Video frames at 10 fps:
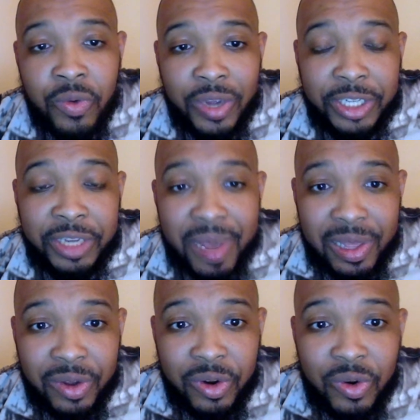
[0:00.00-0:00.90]
Reggie
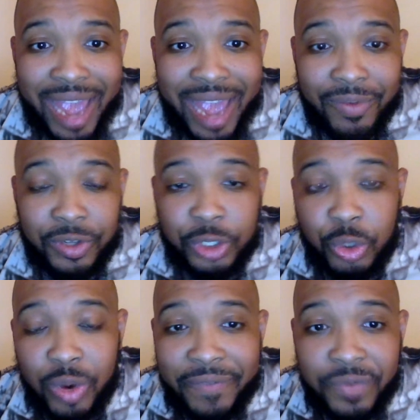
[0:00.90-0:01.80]
Miller, who averaged
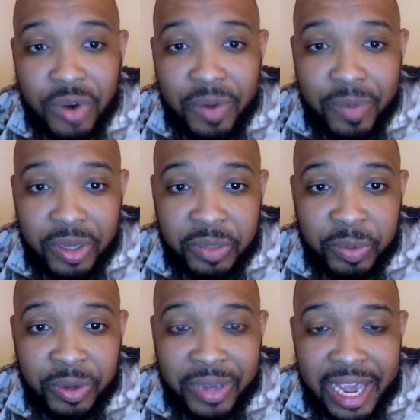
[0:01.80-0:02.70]
24 points
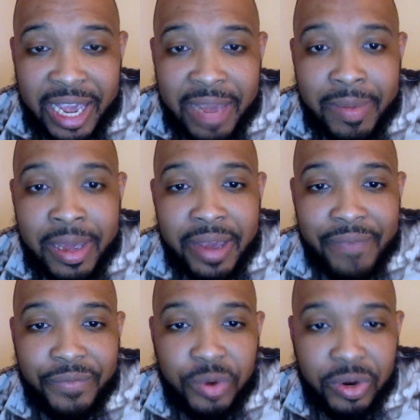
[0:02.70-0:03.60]
per game
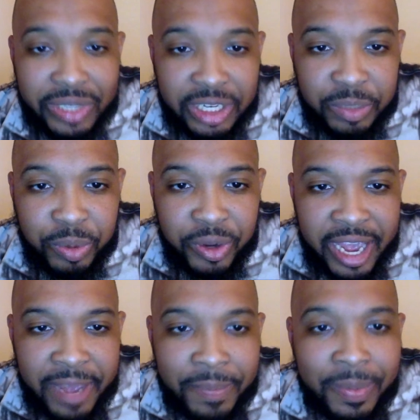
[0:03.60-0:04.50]
and 4 assists per
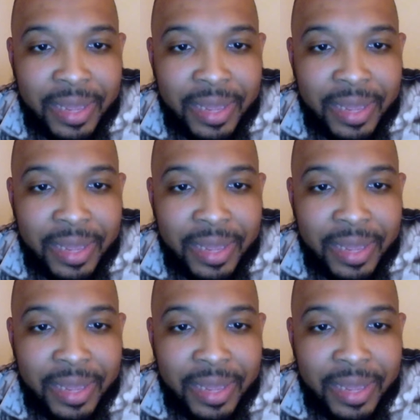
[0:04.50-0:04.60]
game.